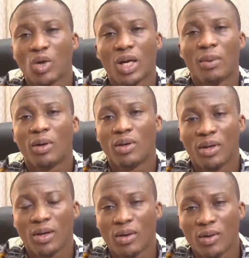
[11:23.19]
talking about
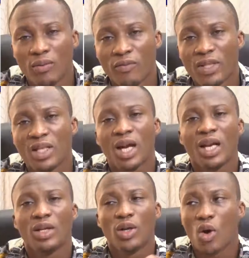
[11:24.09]
the vertical
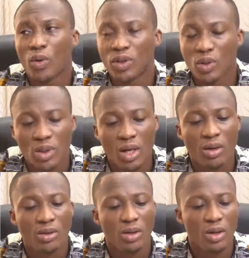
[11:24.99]
and the
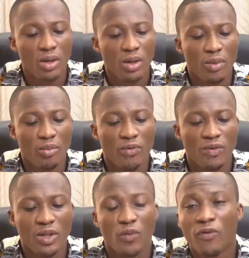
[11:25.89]
horizontal privilege.